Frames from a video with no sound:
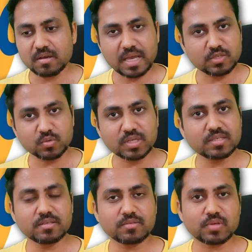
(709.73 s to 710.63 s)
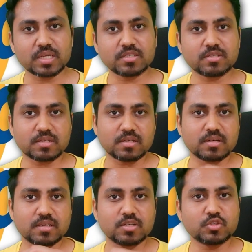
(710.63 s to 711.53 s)
as soon as it is raised,
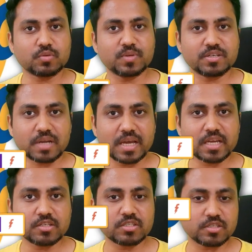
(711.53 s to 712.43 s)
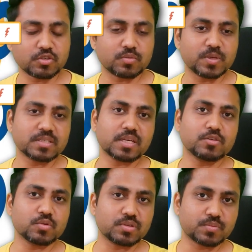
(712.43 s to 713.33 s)
it should be triaged, it should be
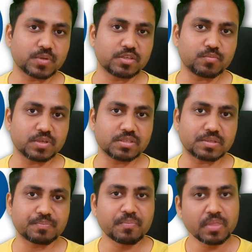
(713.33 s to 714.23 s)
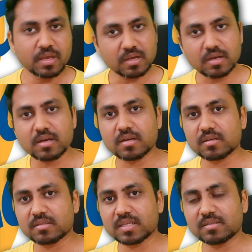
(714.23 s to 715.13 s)
assigned to a respective person,
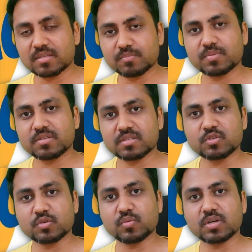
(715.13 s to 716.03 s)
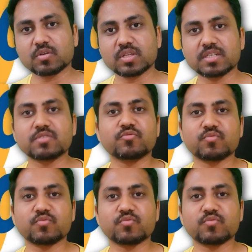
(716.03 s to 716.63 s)
that person should work on it,